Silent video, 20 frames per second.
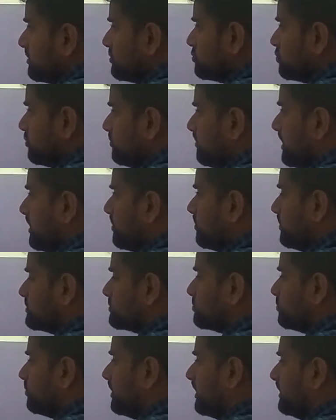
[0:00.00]
should be equals
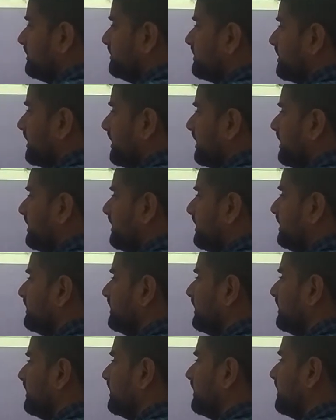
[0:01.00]
to
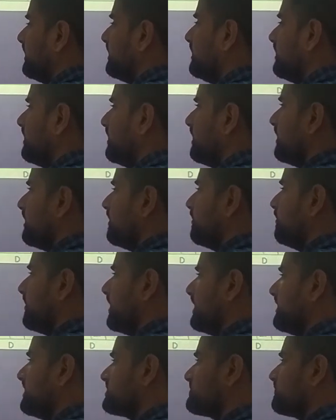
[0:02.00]
180 degree
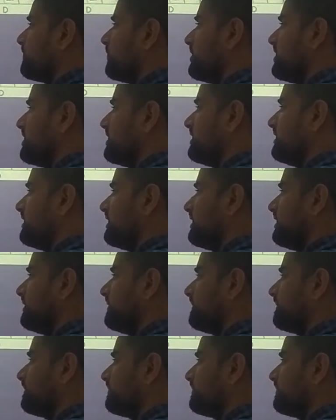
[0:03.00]
minus 48 degree.